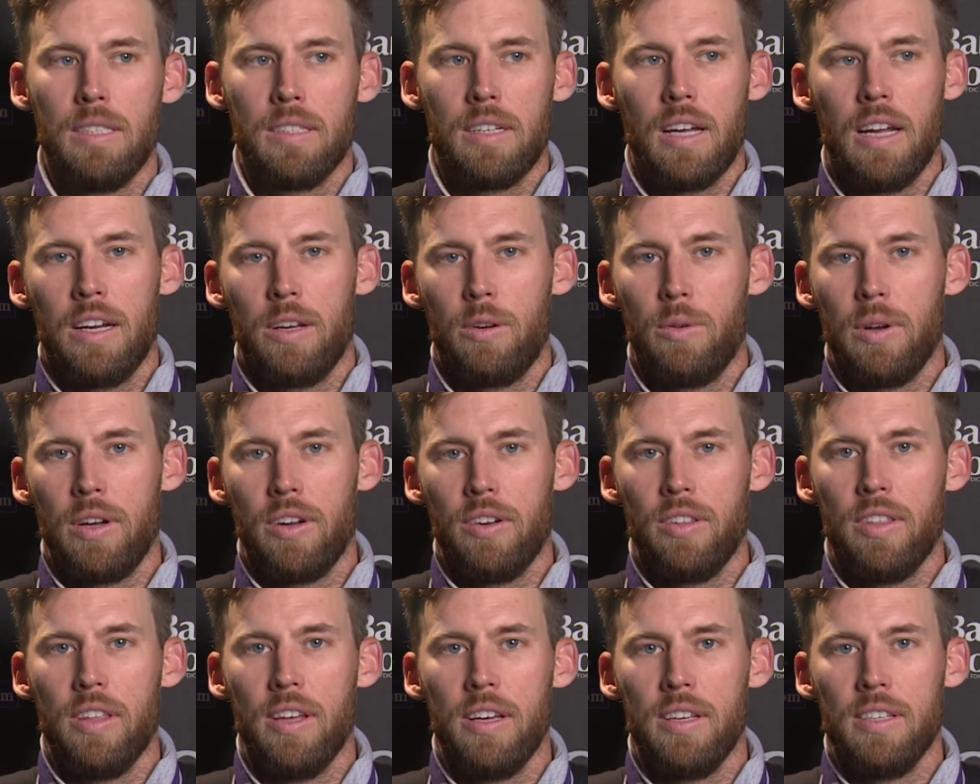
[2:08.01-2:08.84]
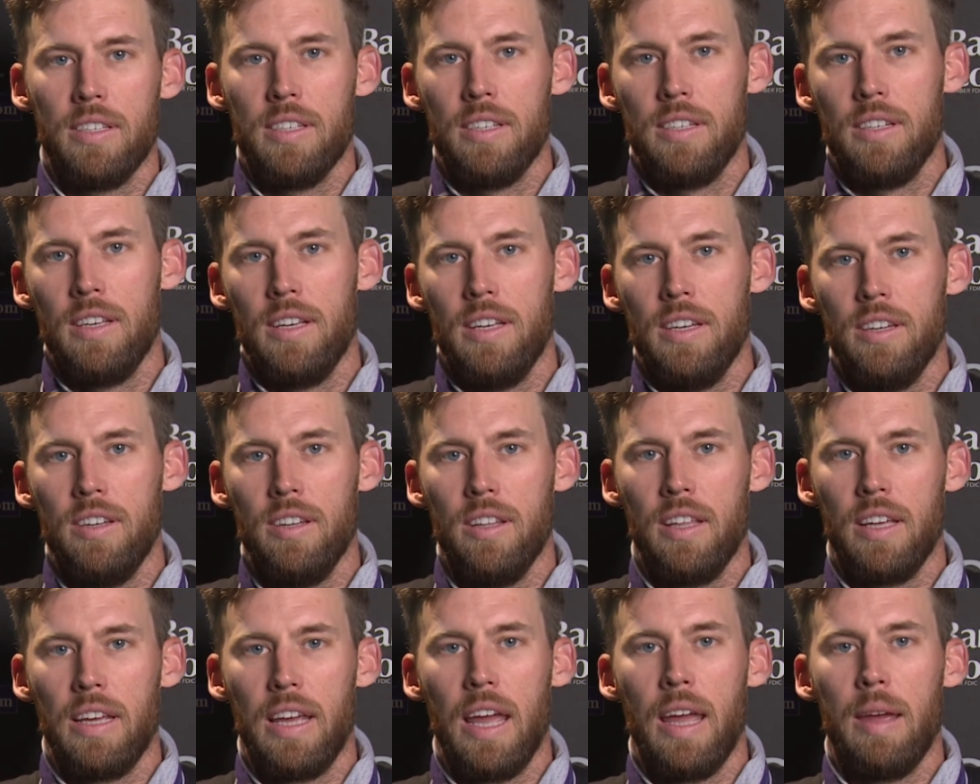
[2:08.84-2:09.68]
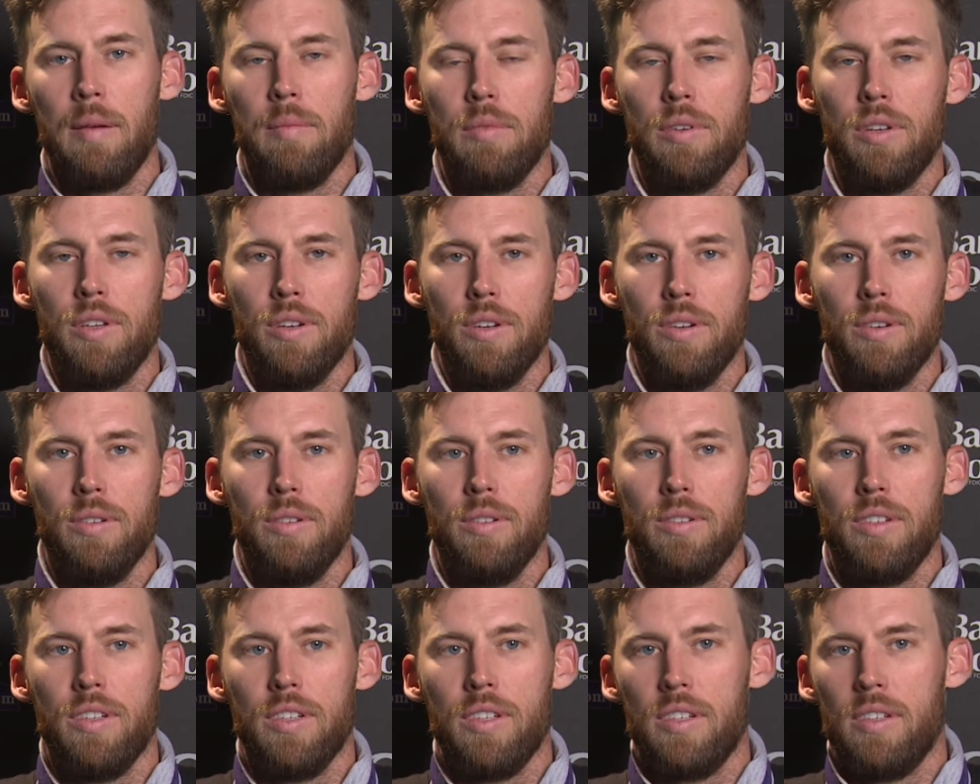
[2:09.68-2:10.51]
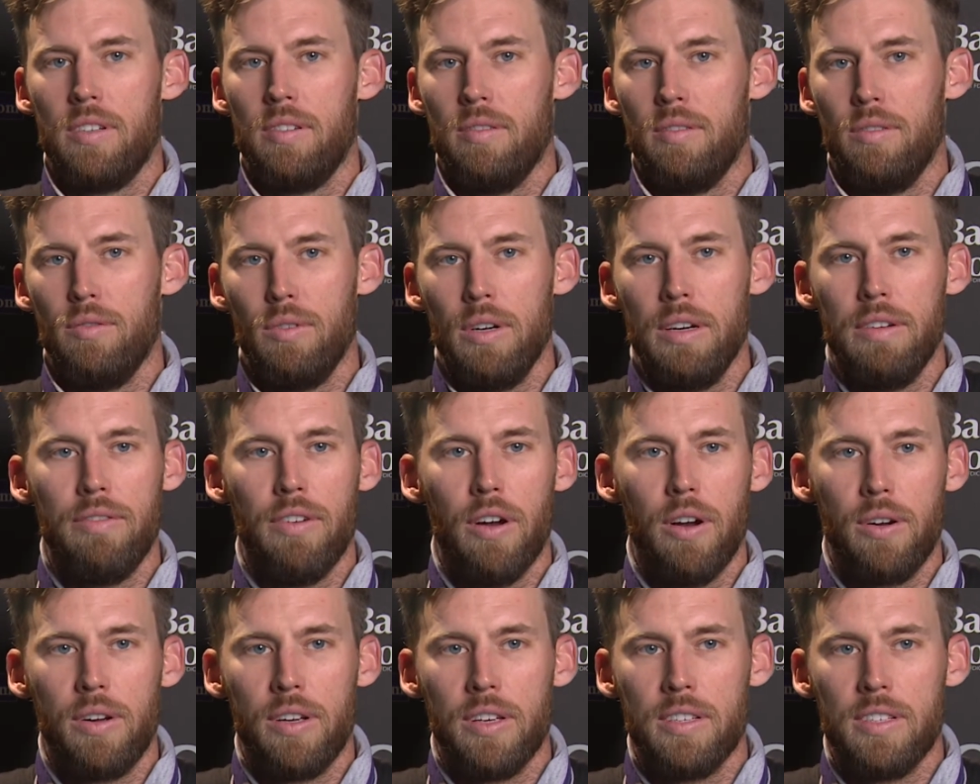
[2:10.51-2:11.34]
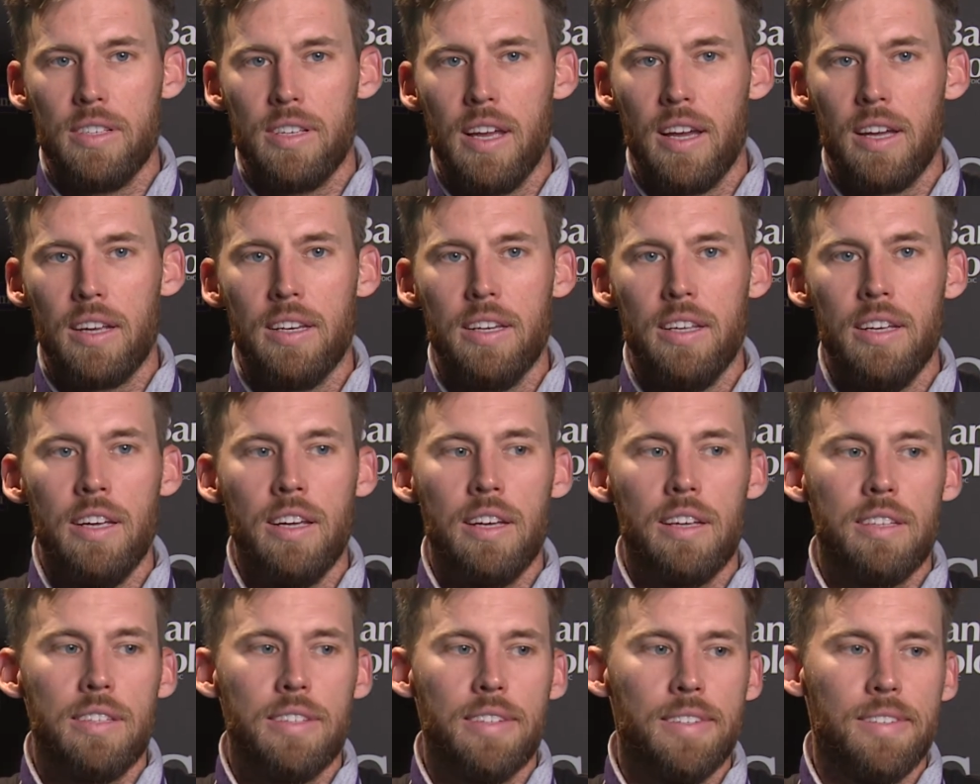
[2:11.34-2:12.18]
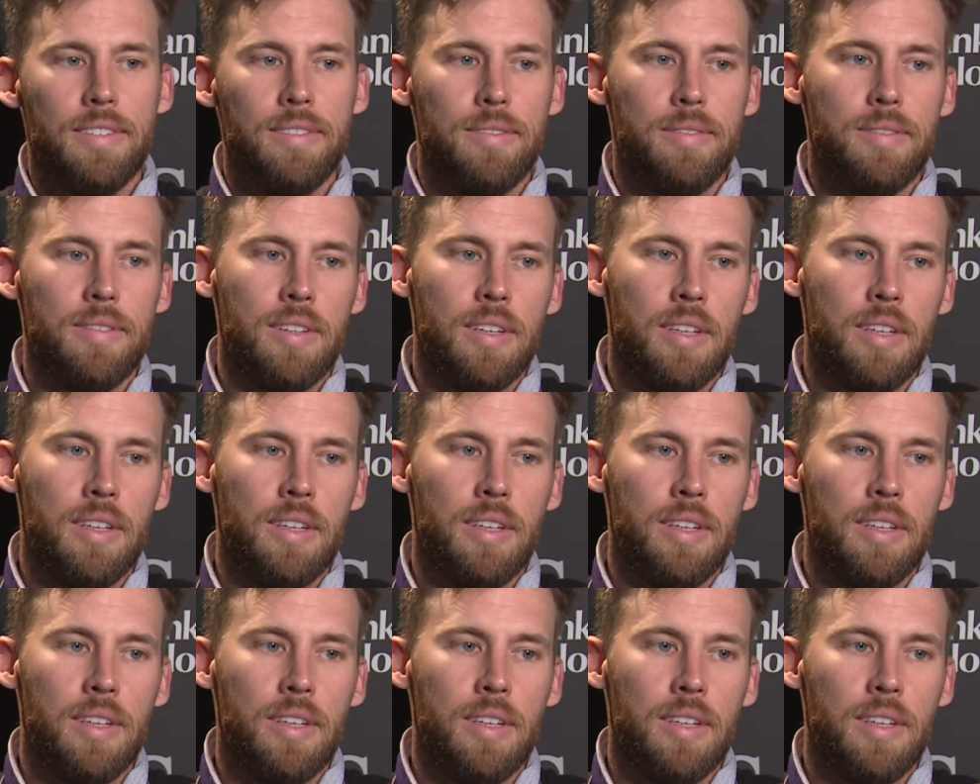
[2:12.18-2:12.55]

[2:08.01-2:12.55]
kind of quicker things into the game too. Just refocus techniques and